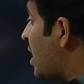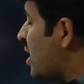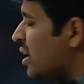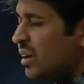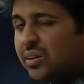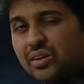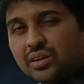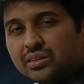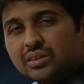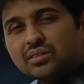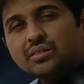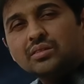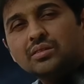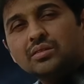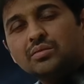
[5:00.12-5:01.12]
and you can
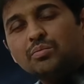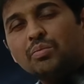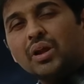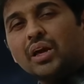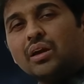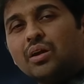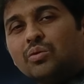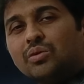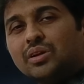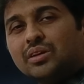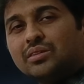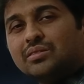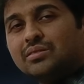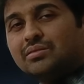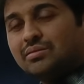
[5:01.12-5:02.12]
just play around,
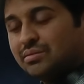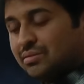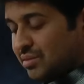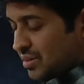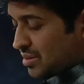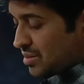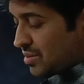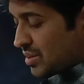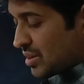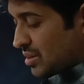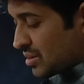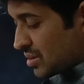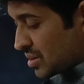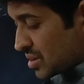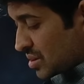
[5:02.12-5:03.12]
with
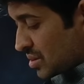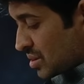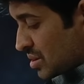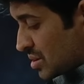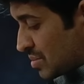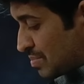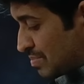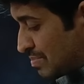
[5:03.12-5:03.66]
this cursor.